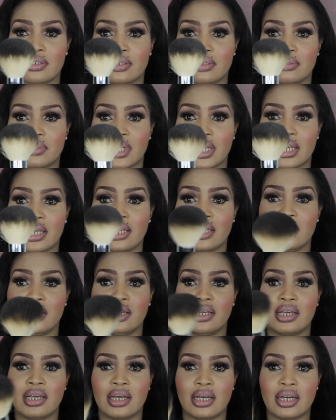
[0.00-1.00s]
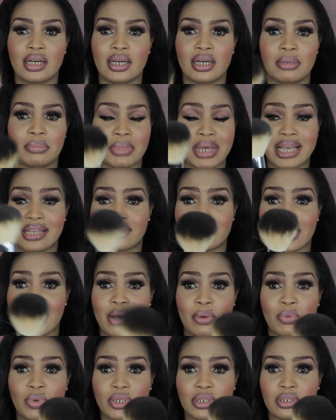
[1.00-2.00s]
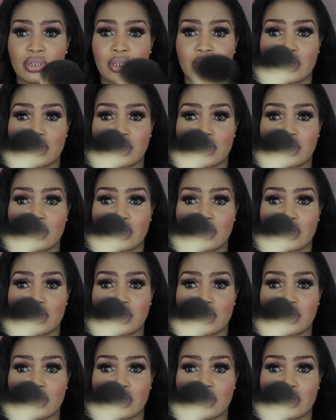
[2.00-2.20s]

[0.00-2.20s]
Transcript: Okay. As that one,